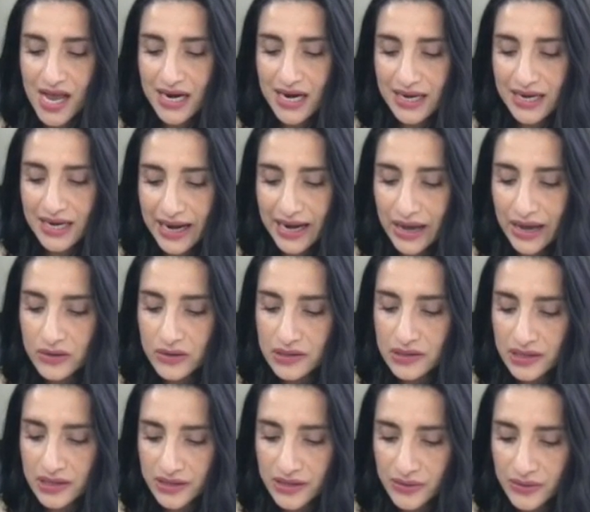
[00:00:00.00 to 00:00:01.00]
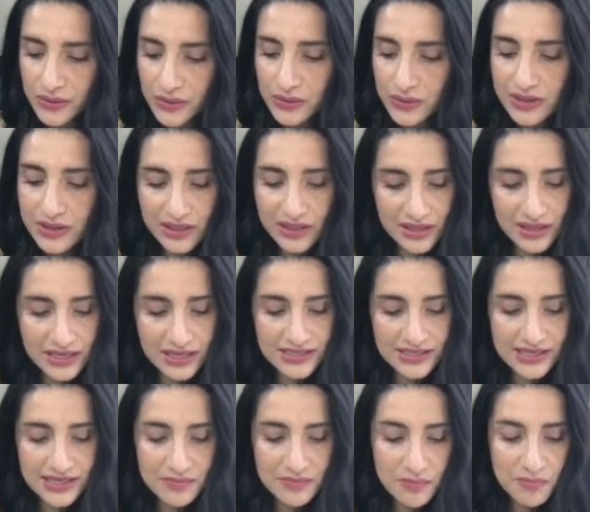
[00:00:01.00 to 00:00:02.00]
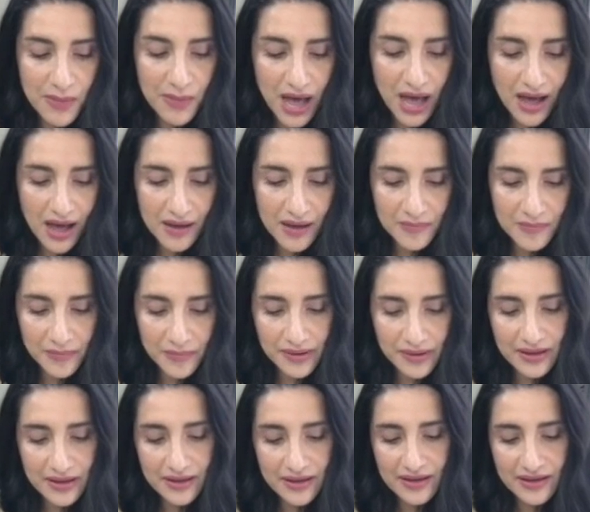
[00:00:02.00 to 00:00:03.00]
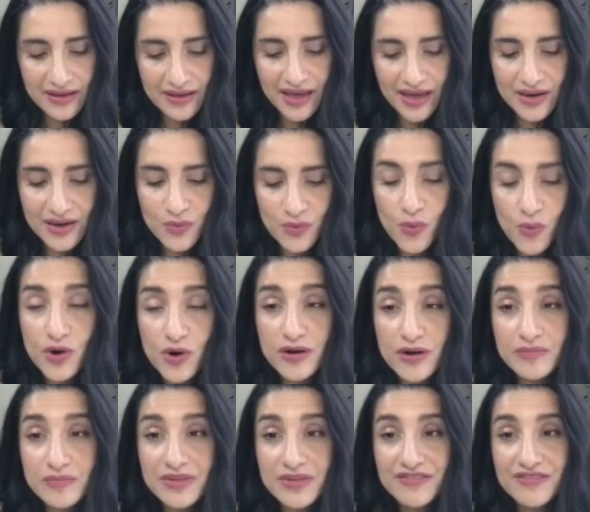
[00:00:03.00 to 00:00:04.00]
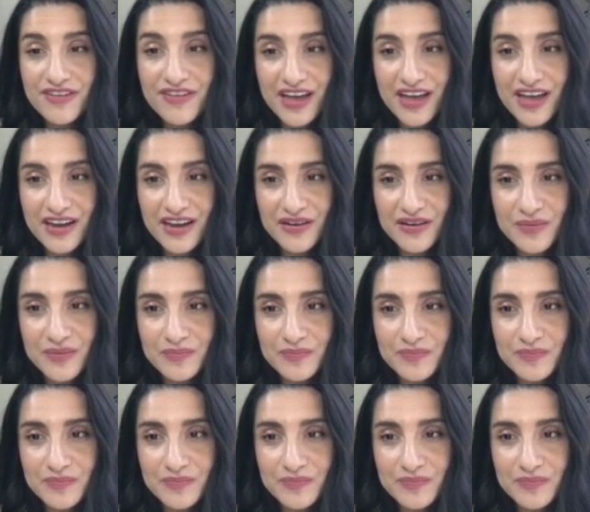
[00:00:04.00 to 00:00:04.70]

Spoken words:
Now Lou, Liz, and Mom had a warm fire.